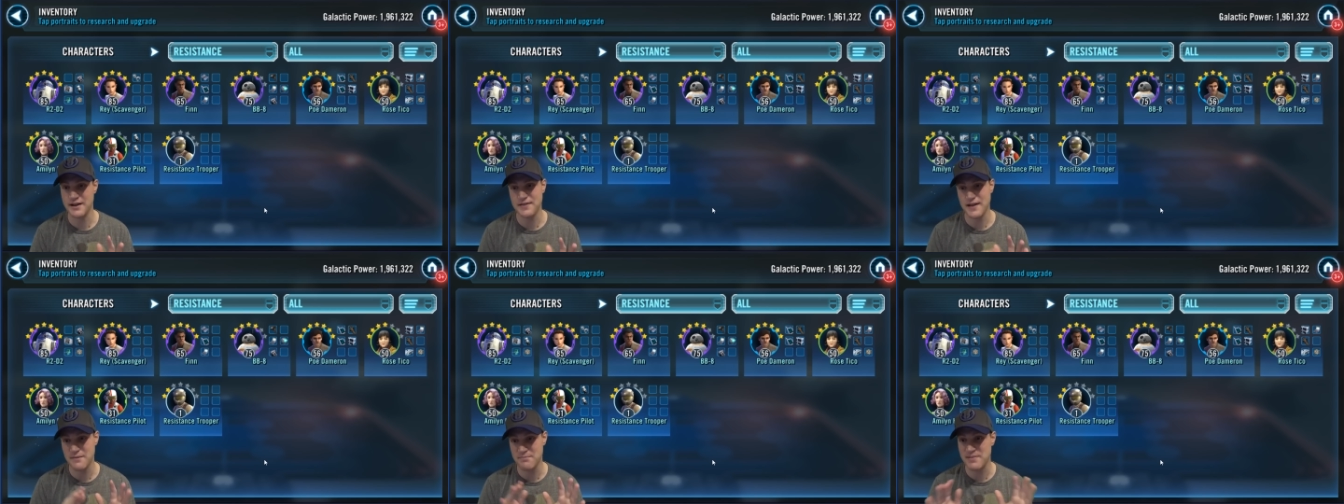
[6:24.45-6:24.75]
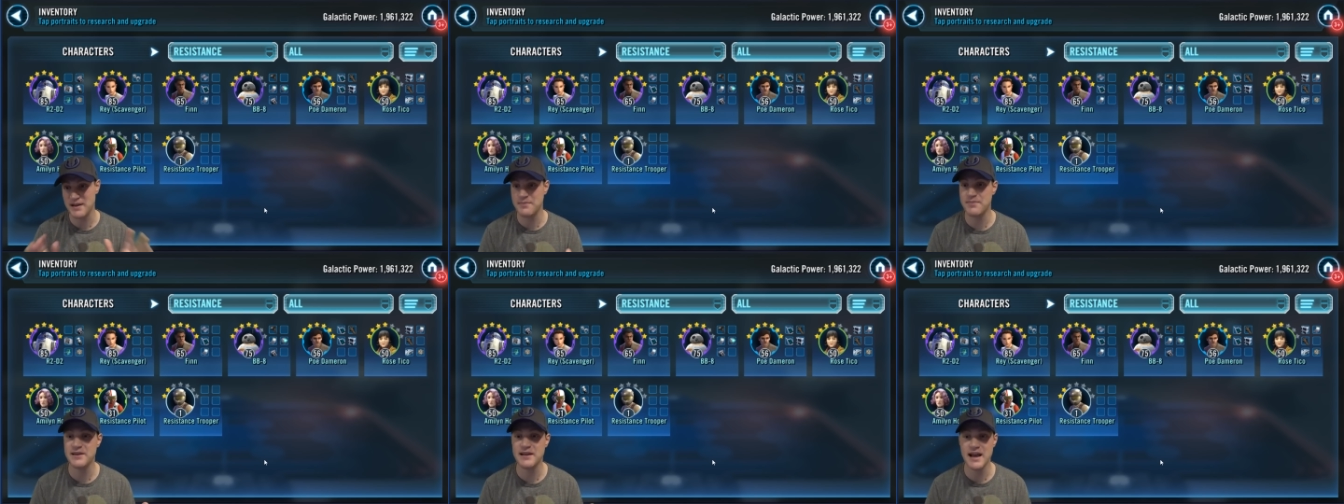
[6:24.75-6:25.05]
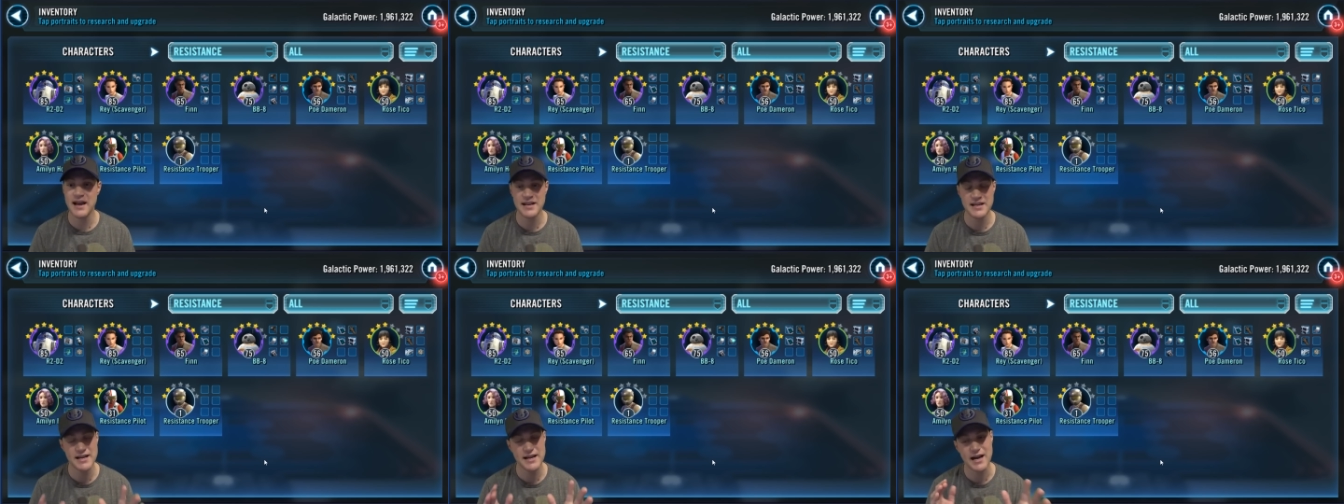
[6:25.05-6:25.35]
And then
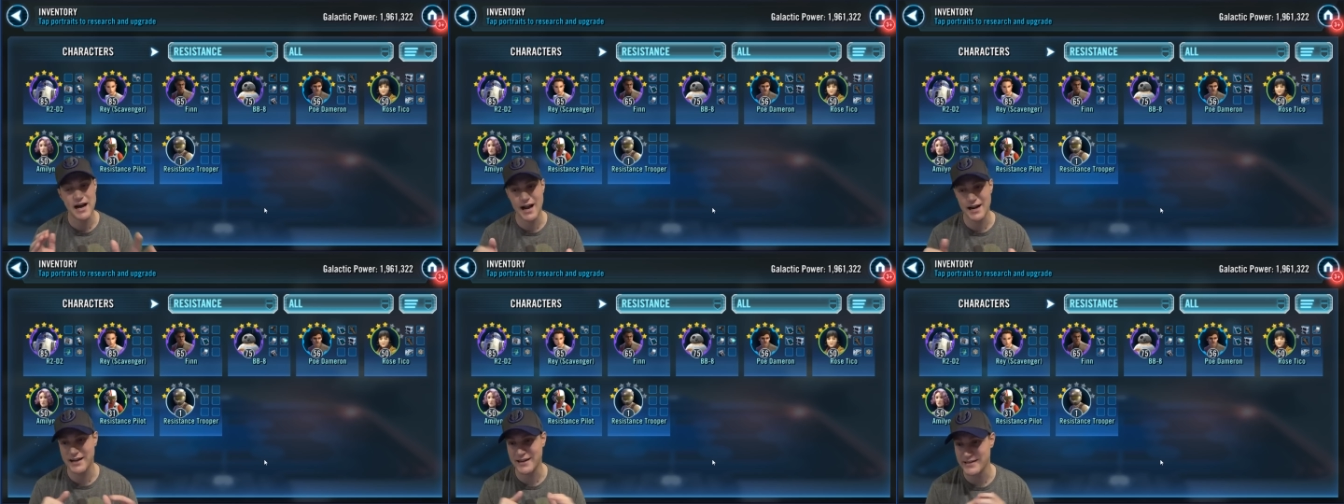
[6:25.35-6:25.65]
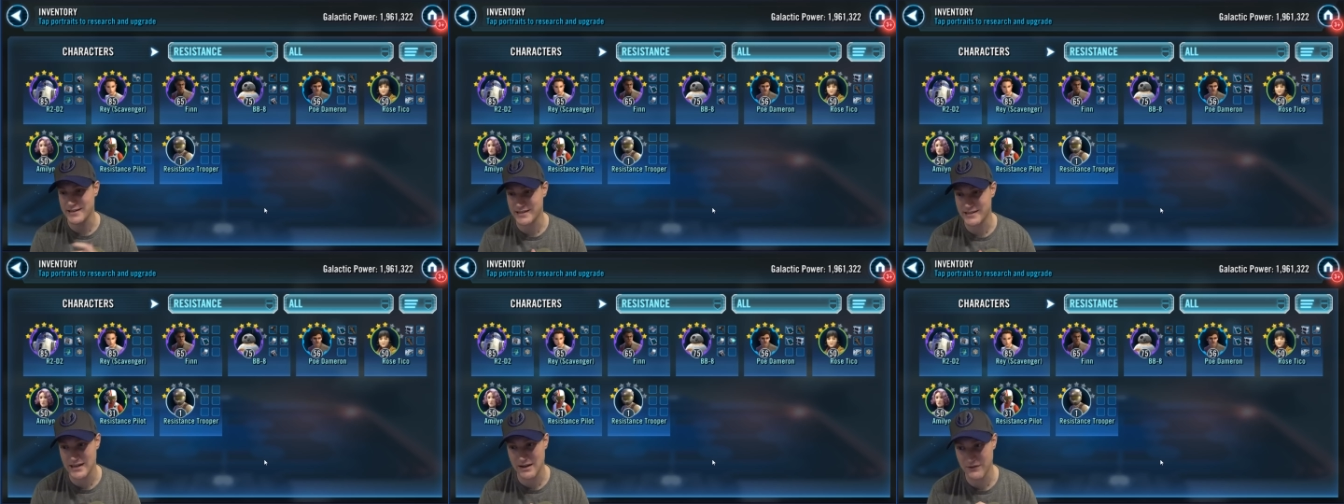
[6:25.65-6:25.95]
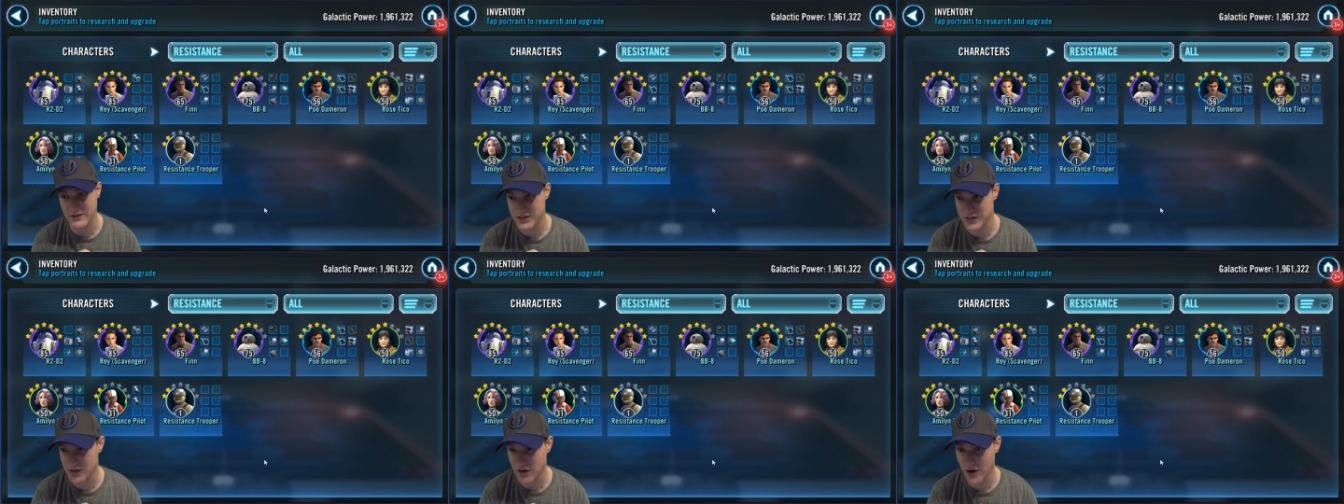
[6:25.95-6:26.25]
BB-8, you gotta get to
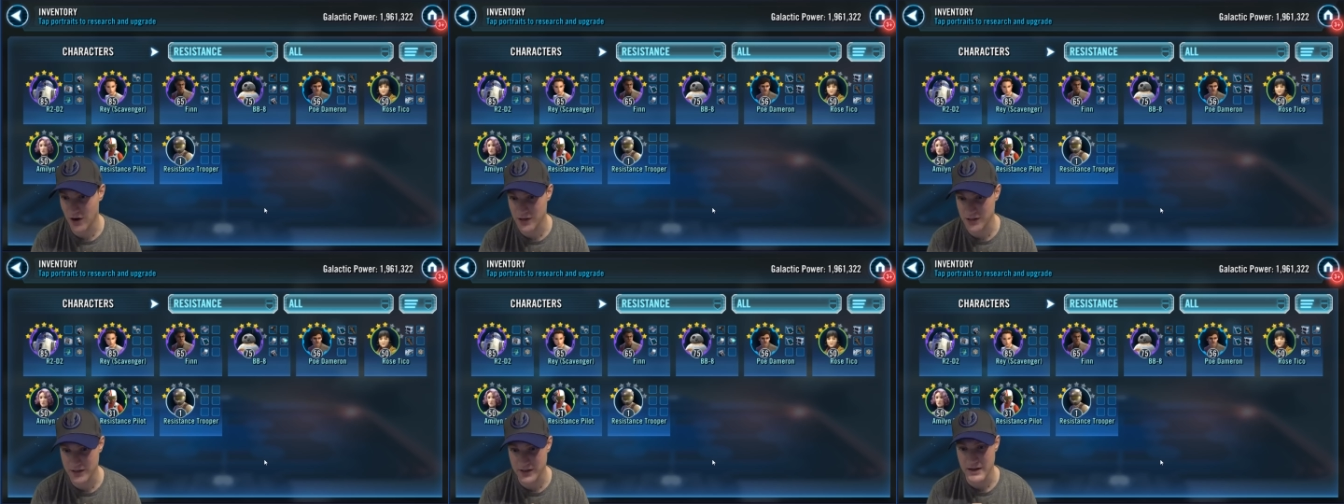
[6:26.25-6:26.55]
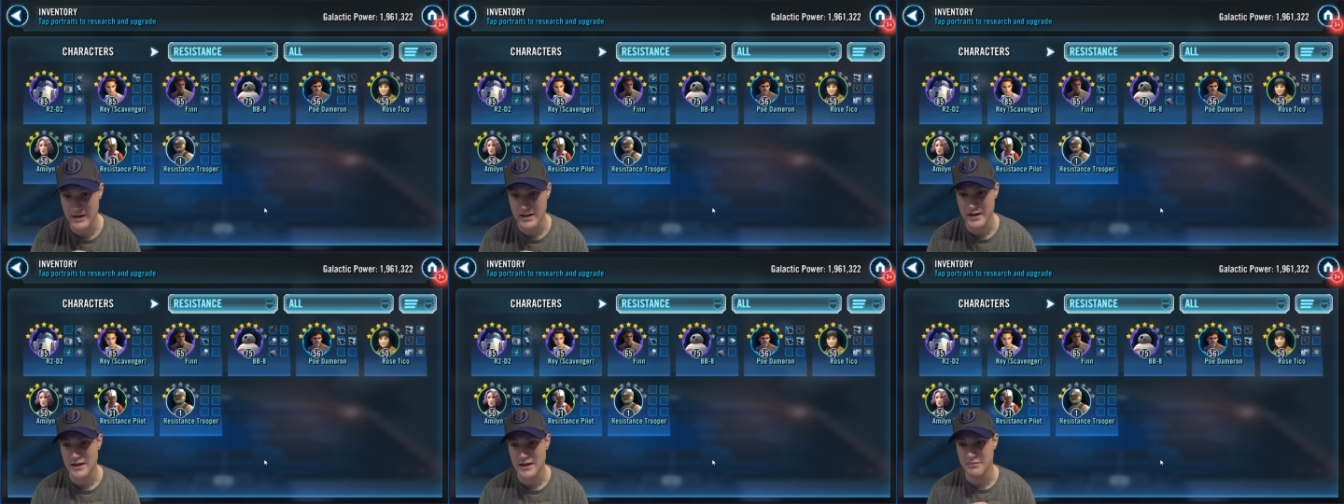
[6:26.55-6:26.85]
7 stars